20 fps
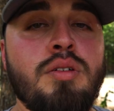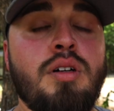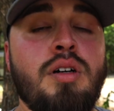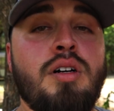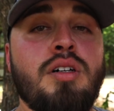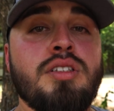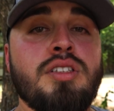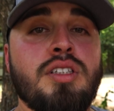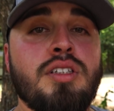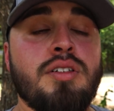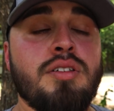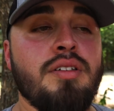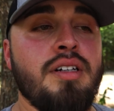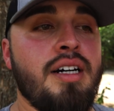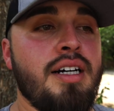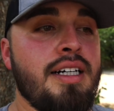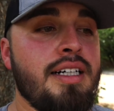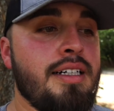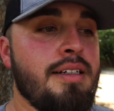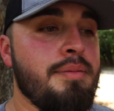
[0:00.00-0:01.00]
Also,
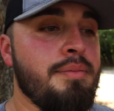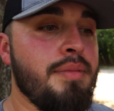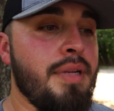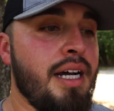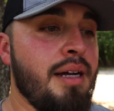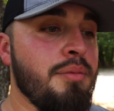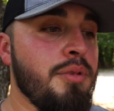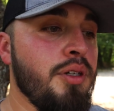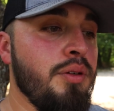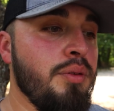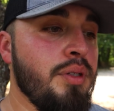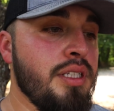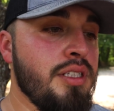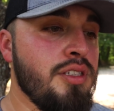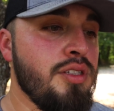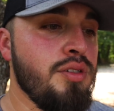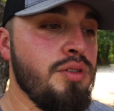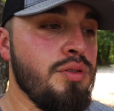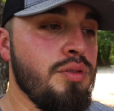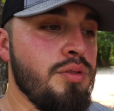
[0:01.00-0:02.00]
I'm going
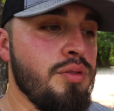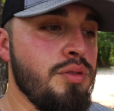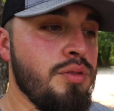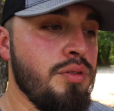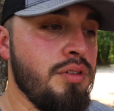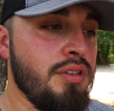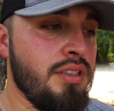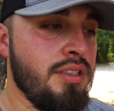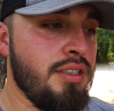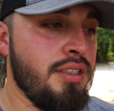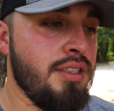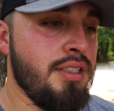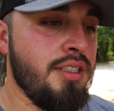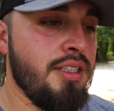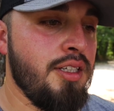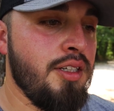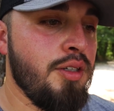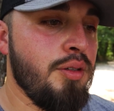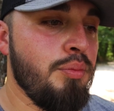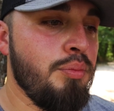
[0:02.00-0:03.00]
to
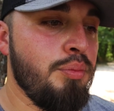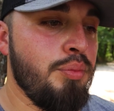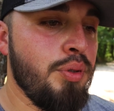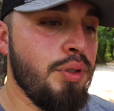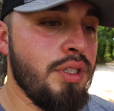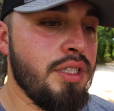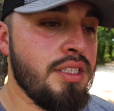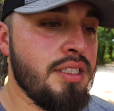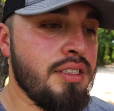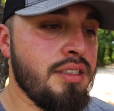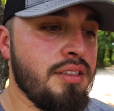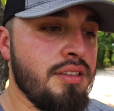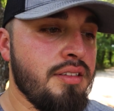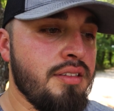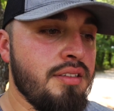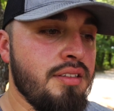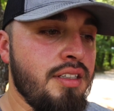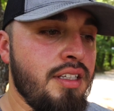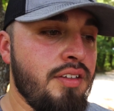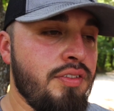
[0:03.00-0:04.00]
put,
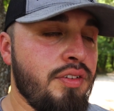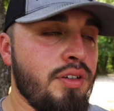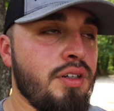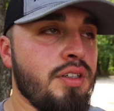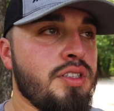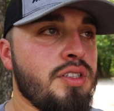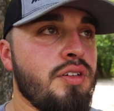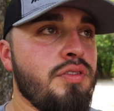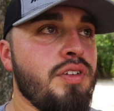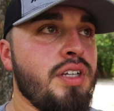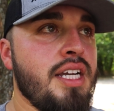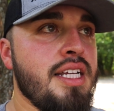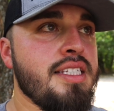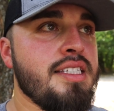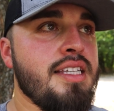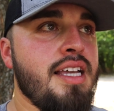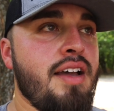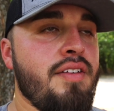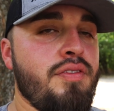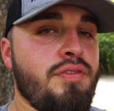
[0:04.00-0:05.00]
if you
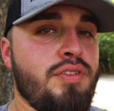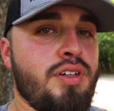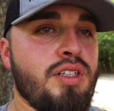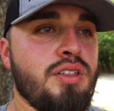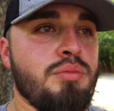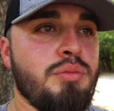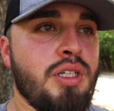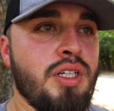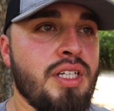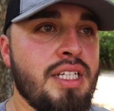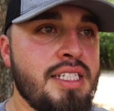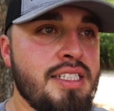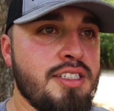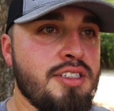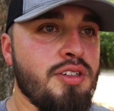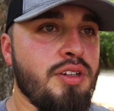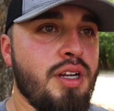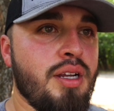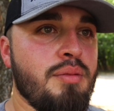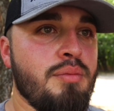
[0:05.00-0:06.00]
guys haven't followed me on
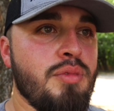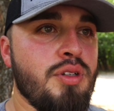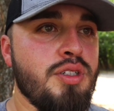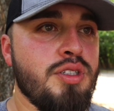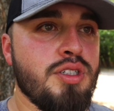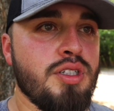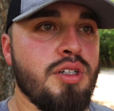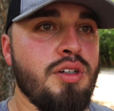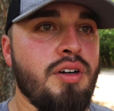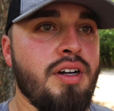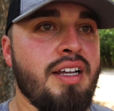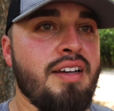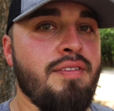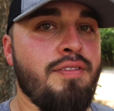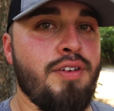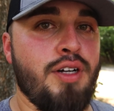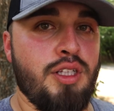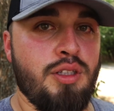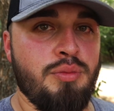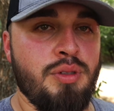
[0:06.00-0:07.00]
Instagram, you should go ahead and
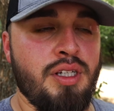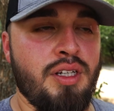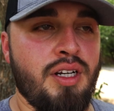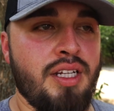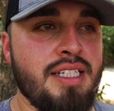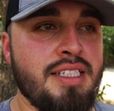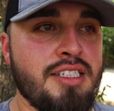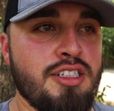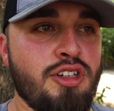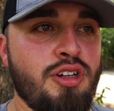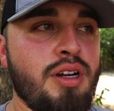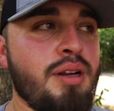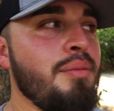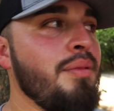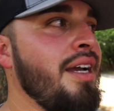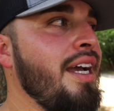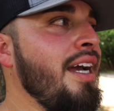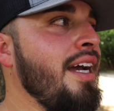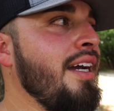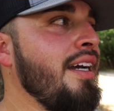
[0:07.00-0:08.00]
follow me on Instagram
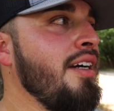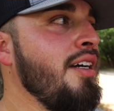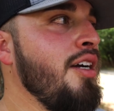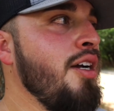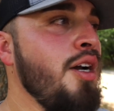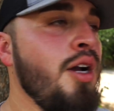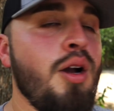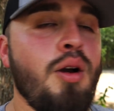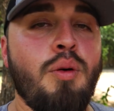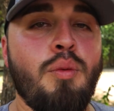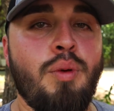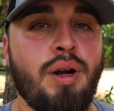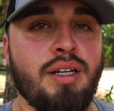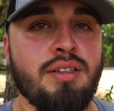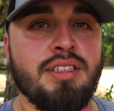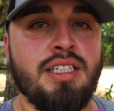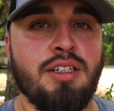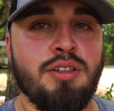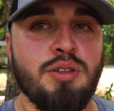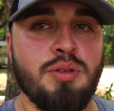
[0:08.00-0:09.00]
at
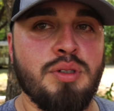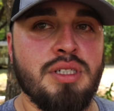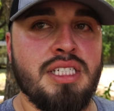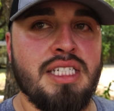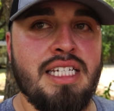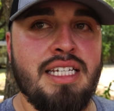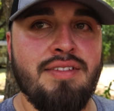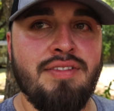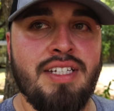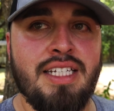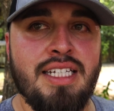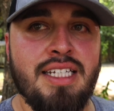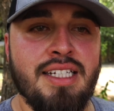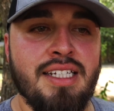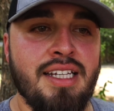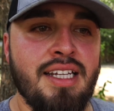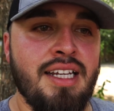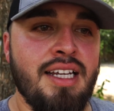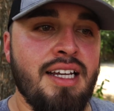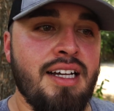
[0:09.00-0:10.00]
Wild Outdoors TV,
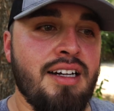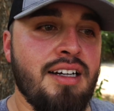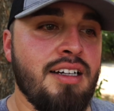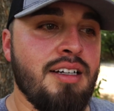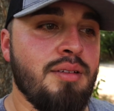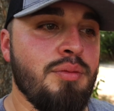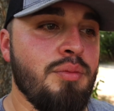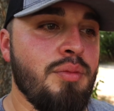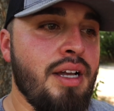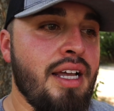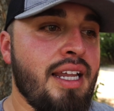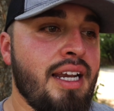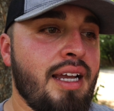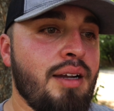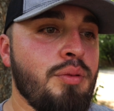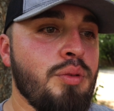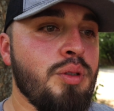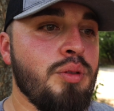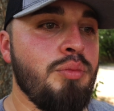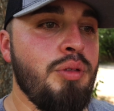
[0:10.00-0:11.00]
and
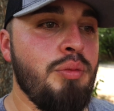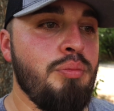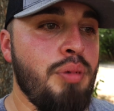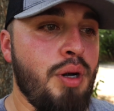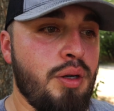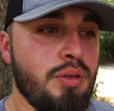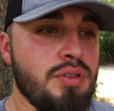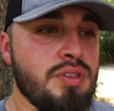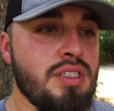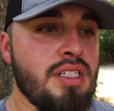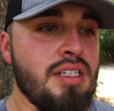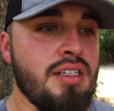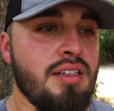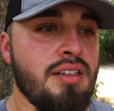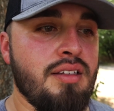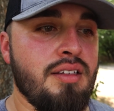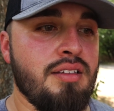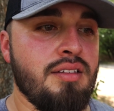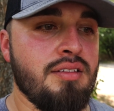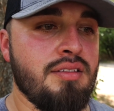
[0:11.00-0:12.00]
I will be posting